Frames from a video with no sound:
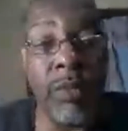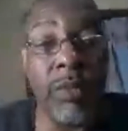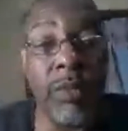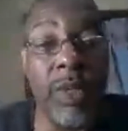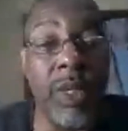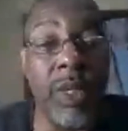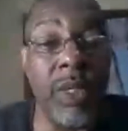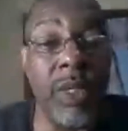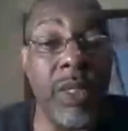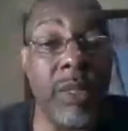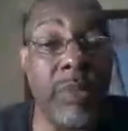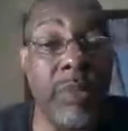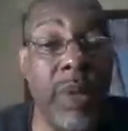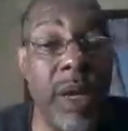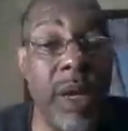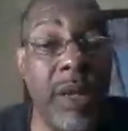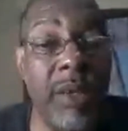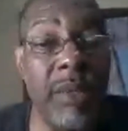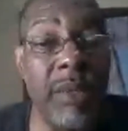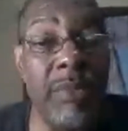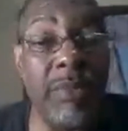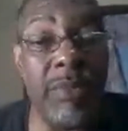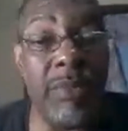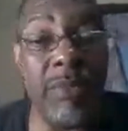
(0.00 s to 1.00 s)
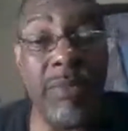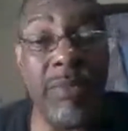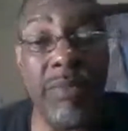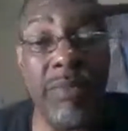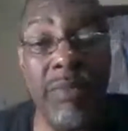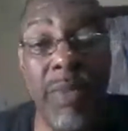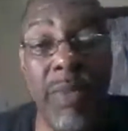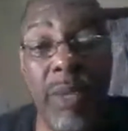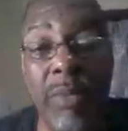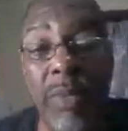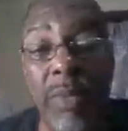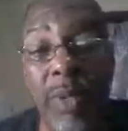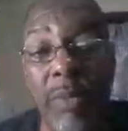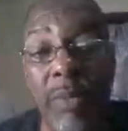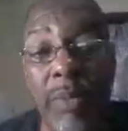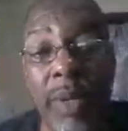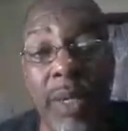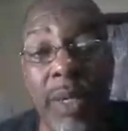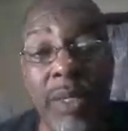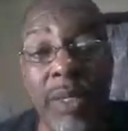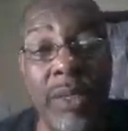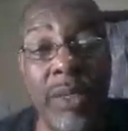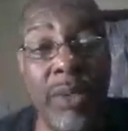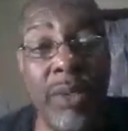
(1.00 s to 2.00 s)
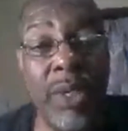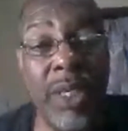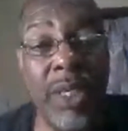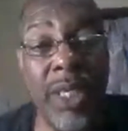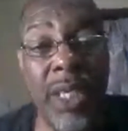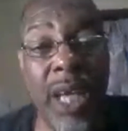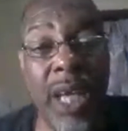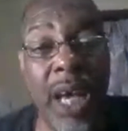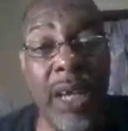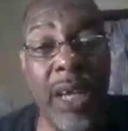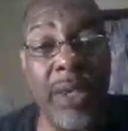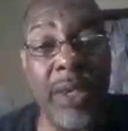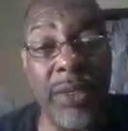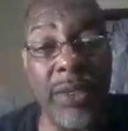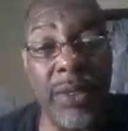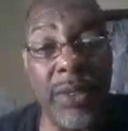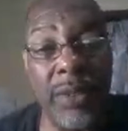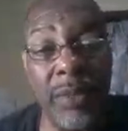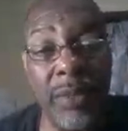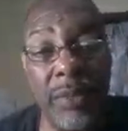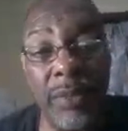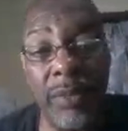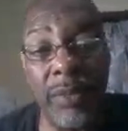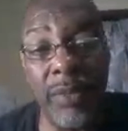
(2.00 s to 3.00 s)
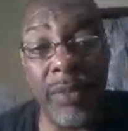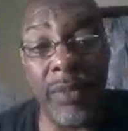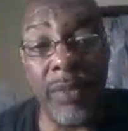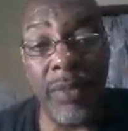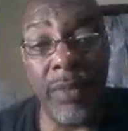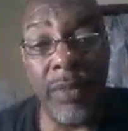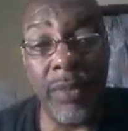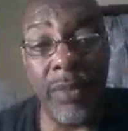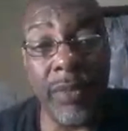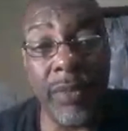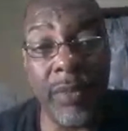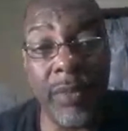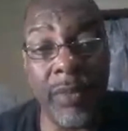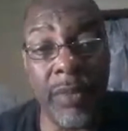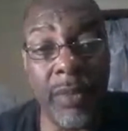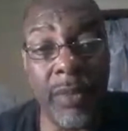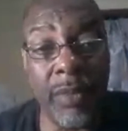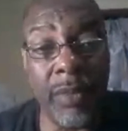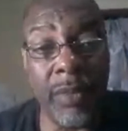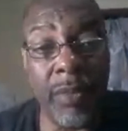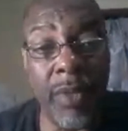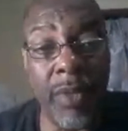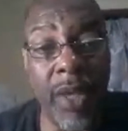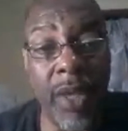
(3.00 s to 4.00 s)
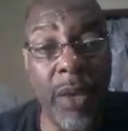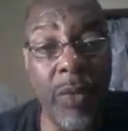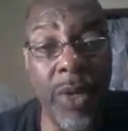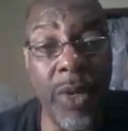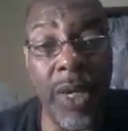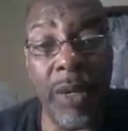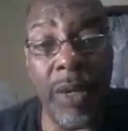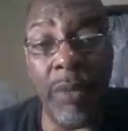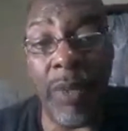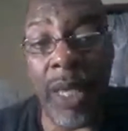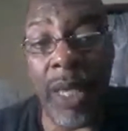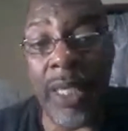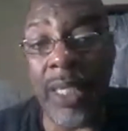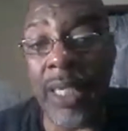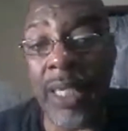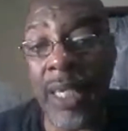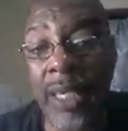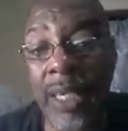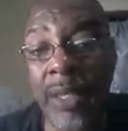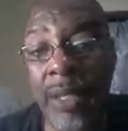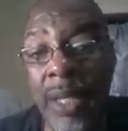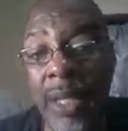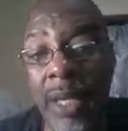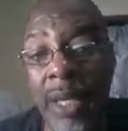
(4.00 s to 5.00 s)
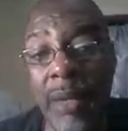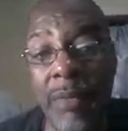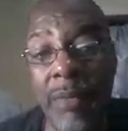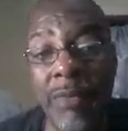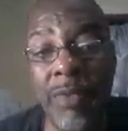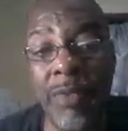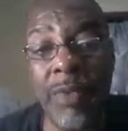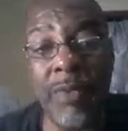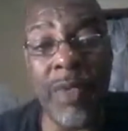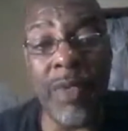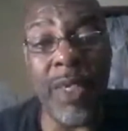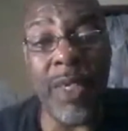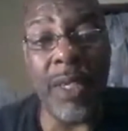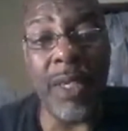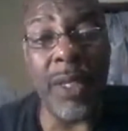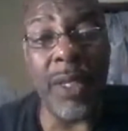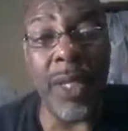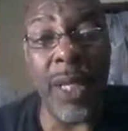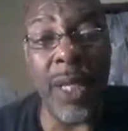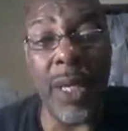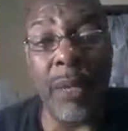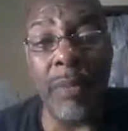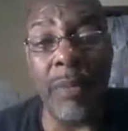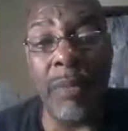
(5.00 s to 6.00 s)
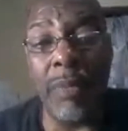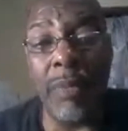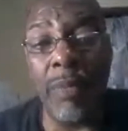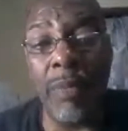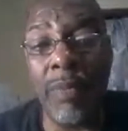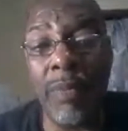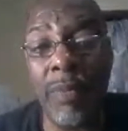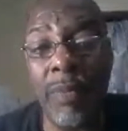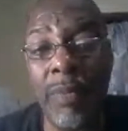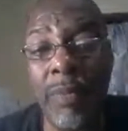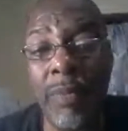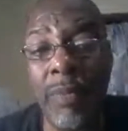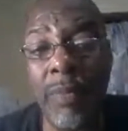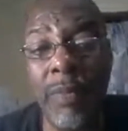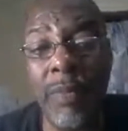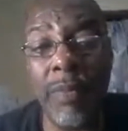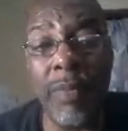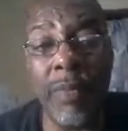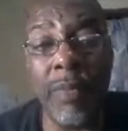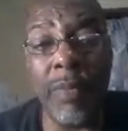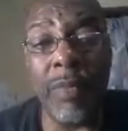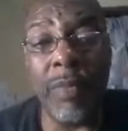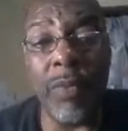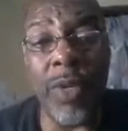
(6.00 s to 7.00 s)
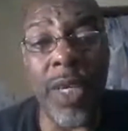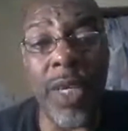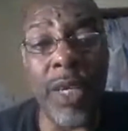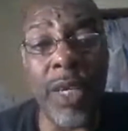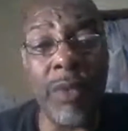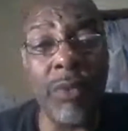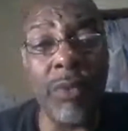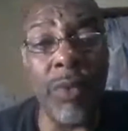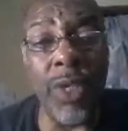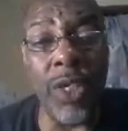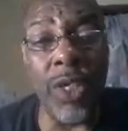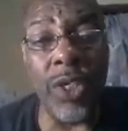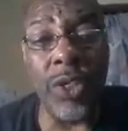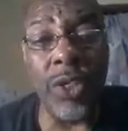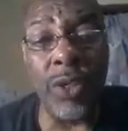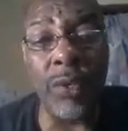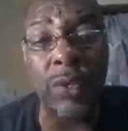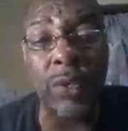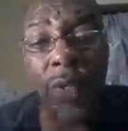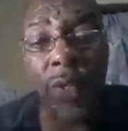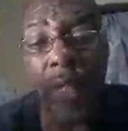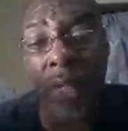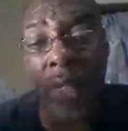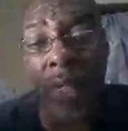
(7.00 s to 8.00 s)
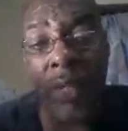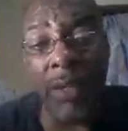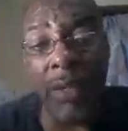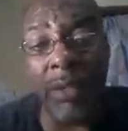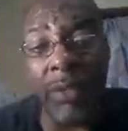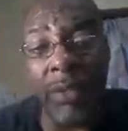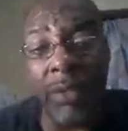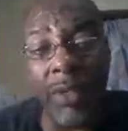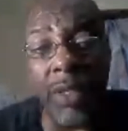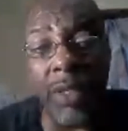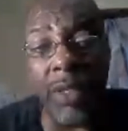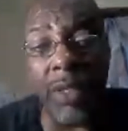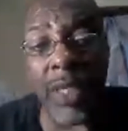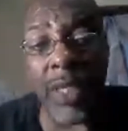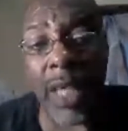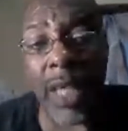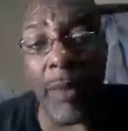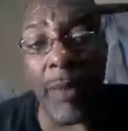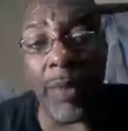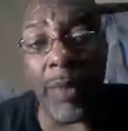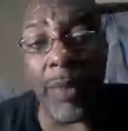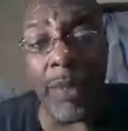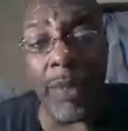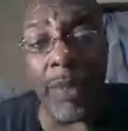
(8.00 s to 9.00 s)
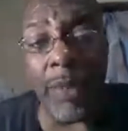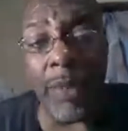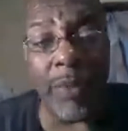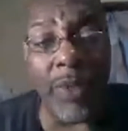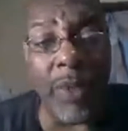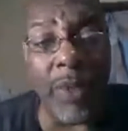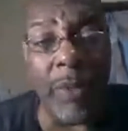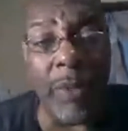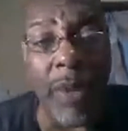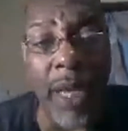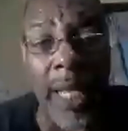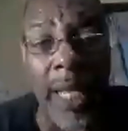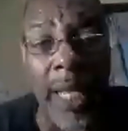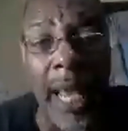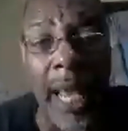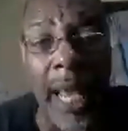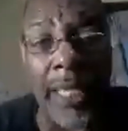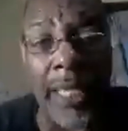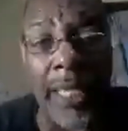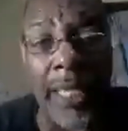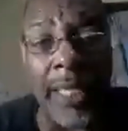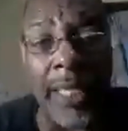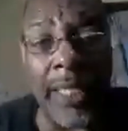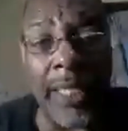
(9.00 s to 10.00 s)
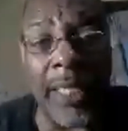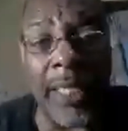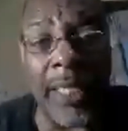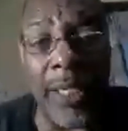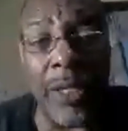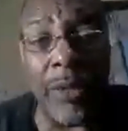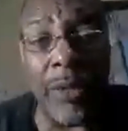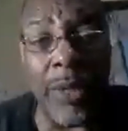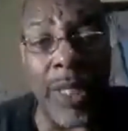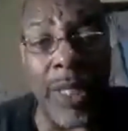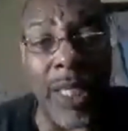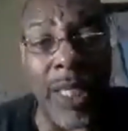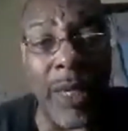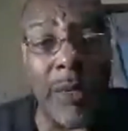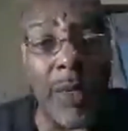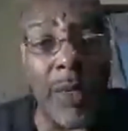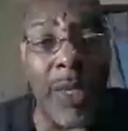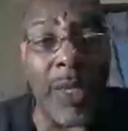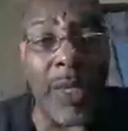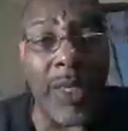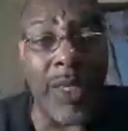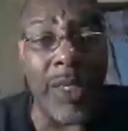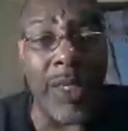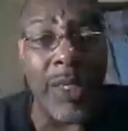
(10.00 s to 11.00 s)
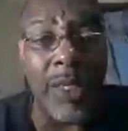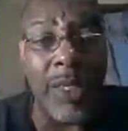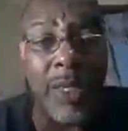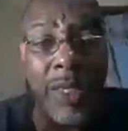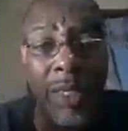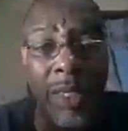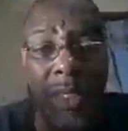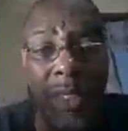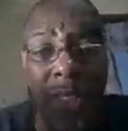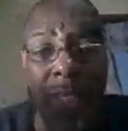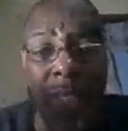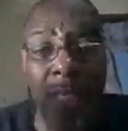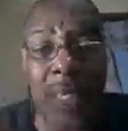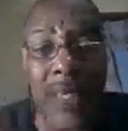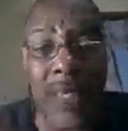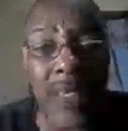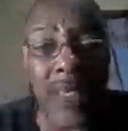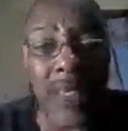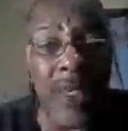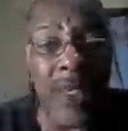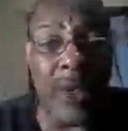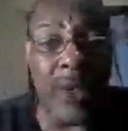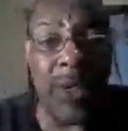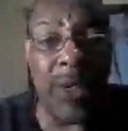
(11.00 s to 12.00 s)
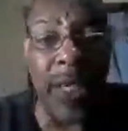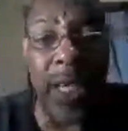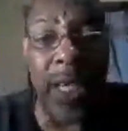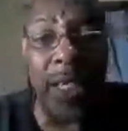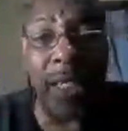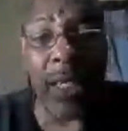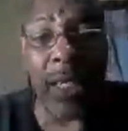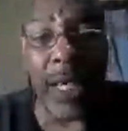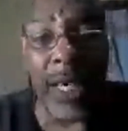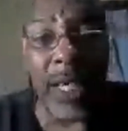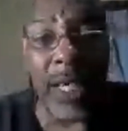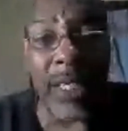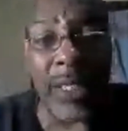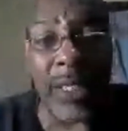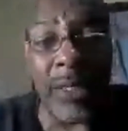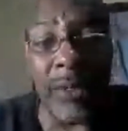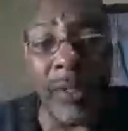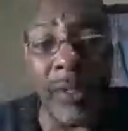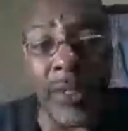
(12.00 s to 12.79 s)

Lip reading: It's maybe about $200, and we can make 10 of them, 15 of them. We can establish them. If somebody had tents in the U.S., they want to send and donate to us.